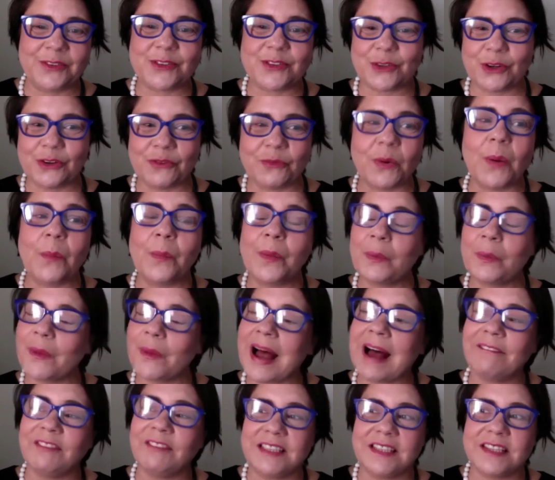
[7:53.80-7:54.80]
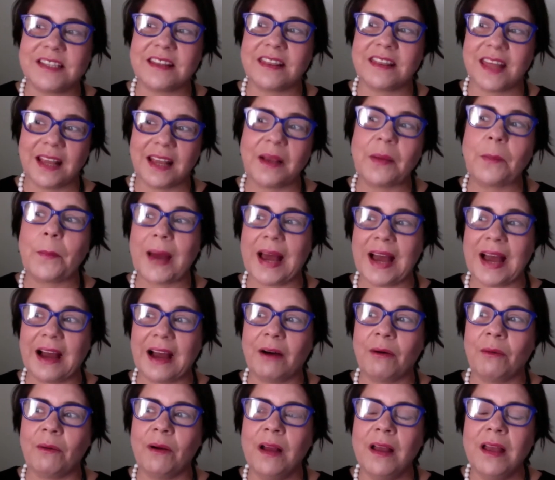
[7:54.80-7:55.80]
sort of what we were having to think
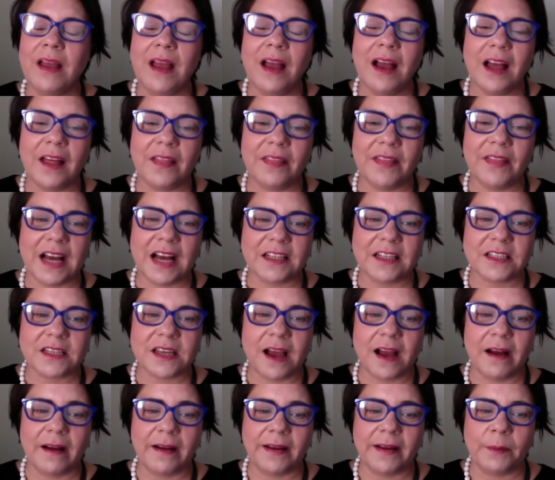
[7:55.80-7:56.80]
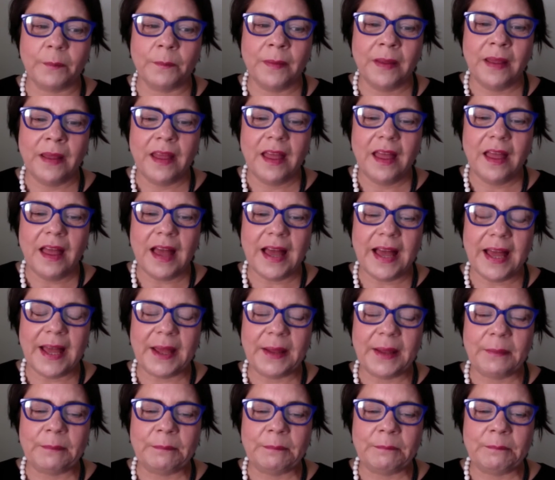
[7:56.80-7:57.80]
about at that time.
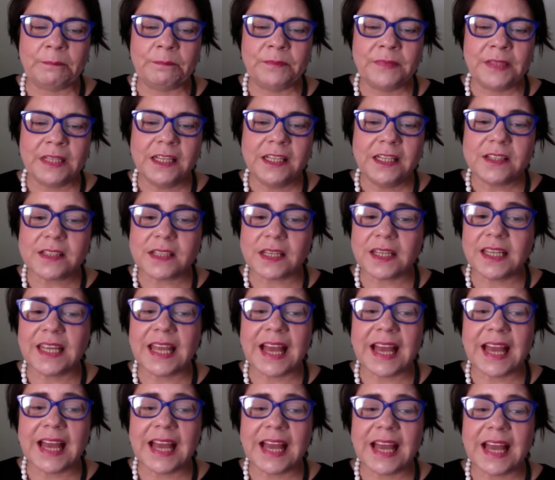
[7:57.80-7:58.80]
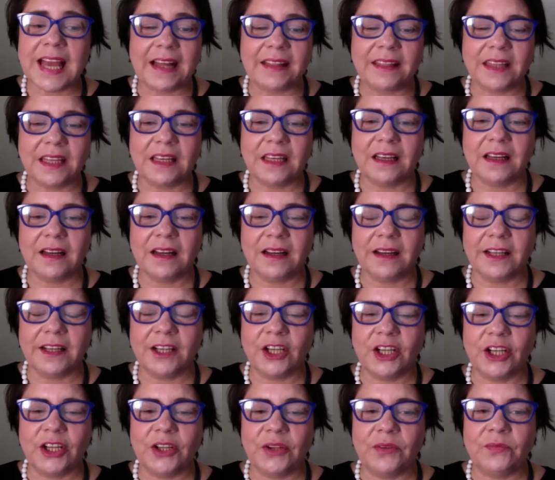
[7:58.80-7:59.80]
So yeah, I think
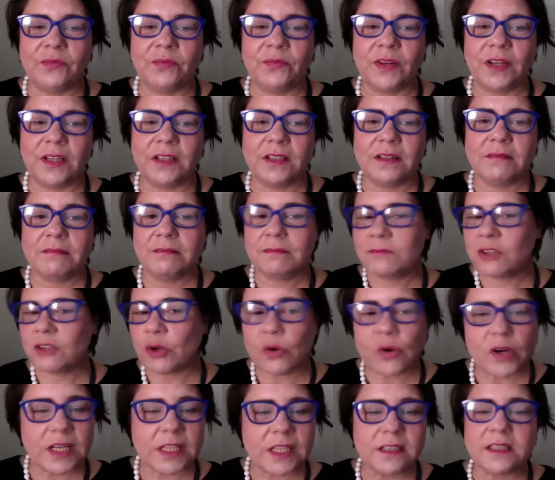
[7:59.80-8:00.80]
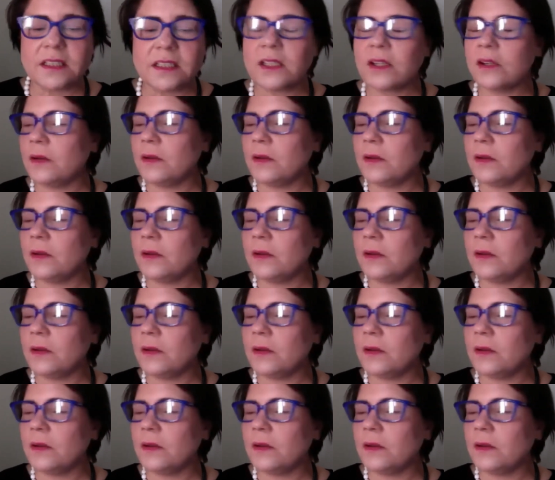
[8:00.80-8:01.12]
kind of talking